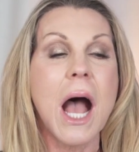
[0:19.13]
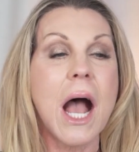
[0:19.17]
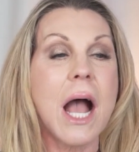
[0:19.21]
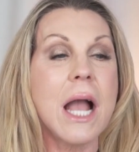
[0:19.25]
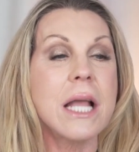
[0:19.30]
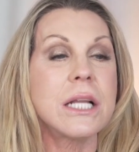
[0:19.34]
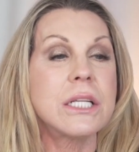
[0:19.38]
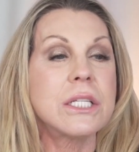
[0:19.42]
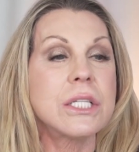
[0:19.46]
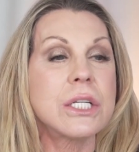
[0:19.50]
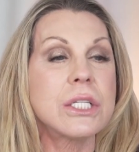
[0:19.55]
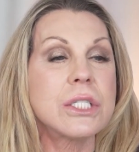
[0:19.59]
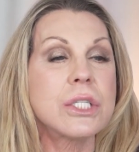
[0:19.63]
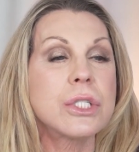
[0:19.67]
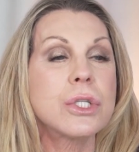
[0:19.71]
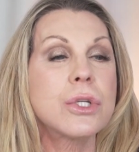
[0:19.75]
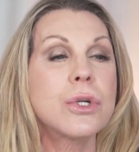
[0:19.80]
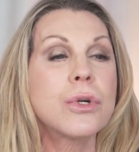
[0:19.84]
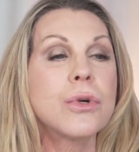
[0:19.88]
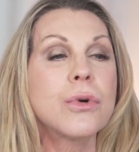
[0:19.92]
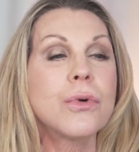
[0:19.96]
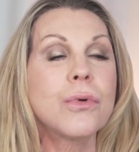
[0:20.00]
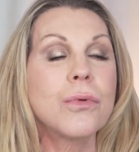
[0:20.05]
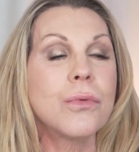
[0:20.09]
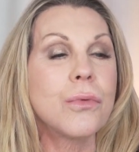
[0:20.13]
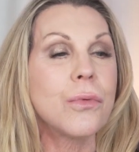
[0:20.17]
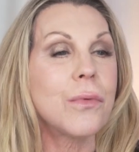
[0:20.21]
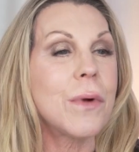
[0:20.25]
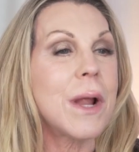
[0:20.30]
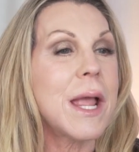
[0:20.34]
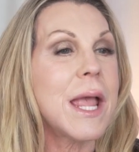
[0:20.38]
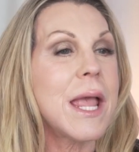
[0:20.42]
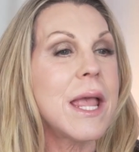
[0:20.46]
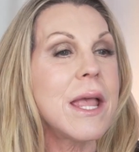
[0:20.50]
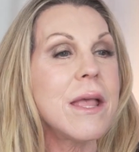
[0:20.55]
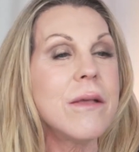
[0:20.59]
I just
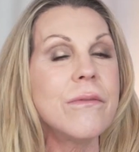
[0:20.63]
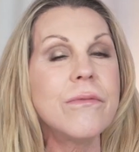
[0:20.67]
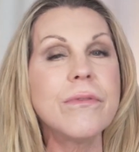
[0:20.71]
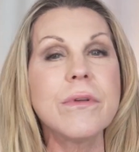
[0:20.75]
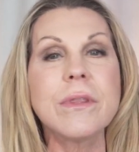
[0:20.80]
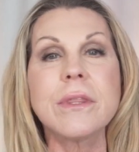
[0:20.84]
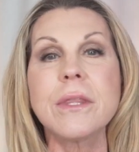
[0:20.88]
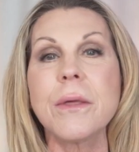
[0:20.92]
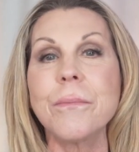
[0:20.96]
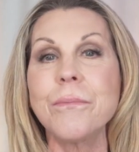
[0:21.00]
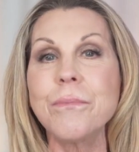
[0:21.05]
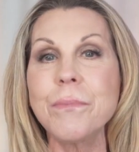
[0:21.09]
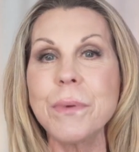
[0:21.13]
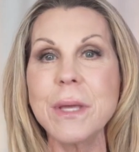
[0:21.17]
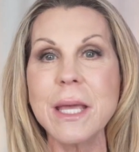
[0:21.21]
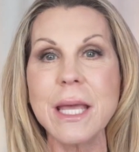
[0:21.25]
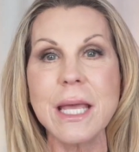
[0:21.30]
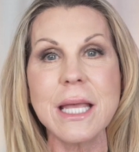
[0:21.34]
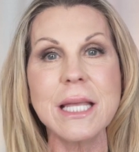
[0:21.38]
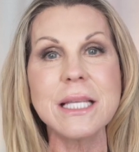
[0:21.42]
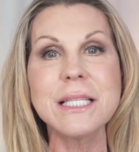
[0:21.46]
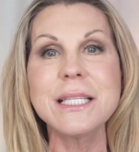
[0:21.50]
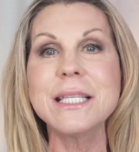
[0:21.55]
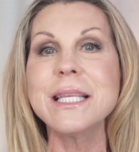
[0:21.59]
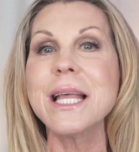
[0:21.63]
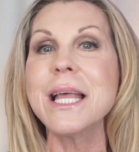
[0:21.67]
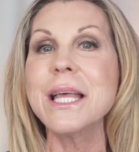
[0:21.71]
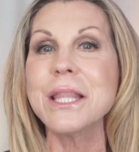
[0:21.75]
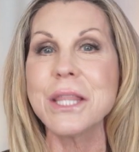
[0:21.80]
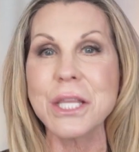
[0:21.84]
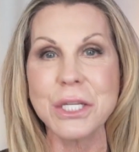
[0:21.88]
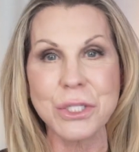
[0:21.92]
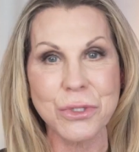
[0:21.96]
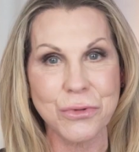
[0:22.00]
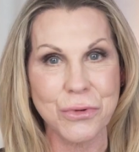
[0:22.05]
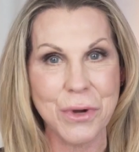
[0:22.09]
crave the peace
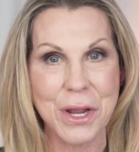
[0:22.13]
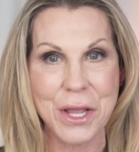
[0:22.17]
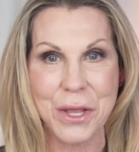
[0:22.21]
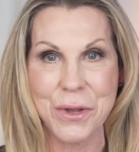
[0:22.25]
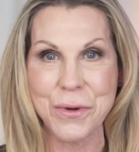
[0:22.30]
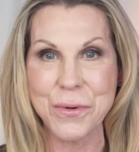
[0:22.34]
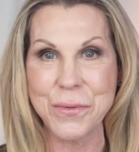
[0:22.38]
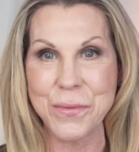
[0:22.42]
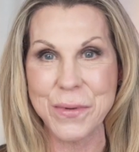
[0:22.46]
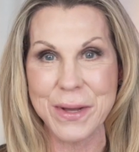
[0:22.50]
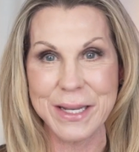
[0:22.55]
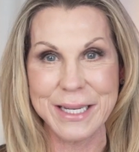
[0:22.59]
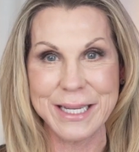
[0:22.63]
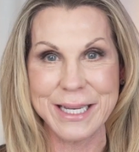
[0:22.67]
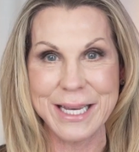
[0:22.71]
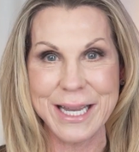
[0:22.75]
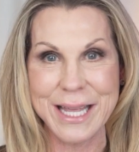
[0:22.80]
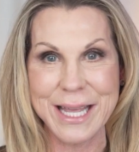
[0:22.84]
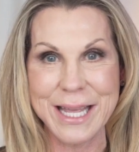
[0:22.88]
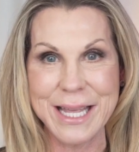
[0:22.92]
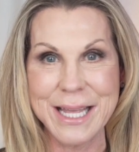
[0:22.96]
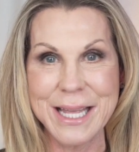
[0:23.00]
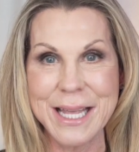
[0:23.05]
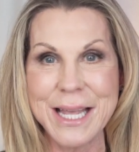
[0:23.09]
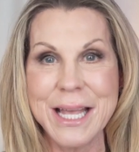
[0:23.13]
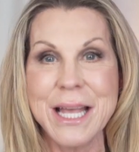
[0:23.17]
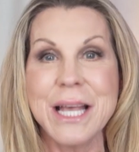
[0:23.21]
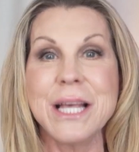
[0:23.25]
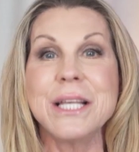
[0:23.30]
and the tranquility.